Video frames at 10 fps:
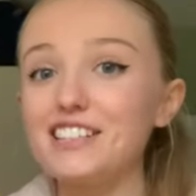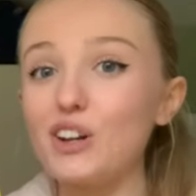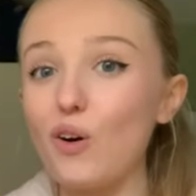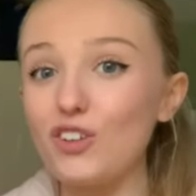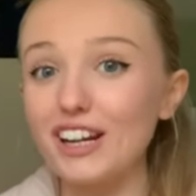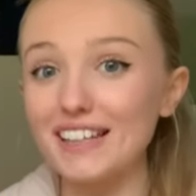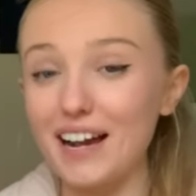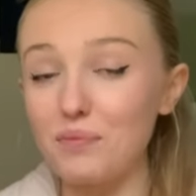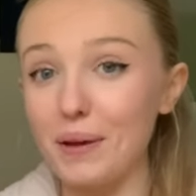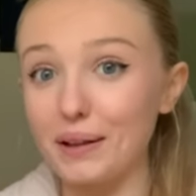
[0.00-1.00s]
did not realize
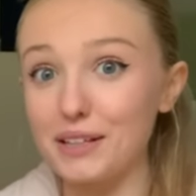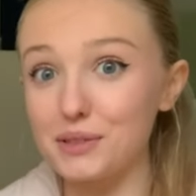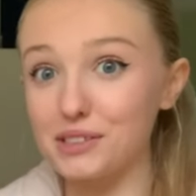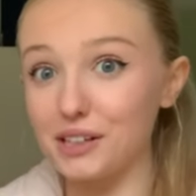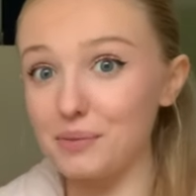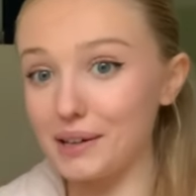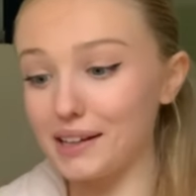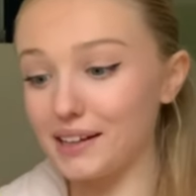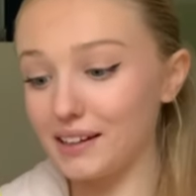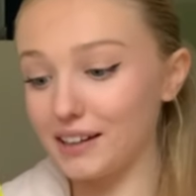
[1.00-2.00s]
how big this is going to be.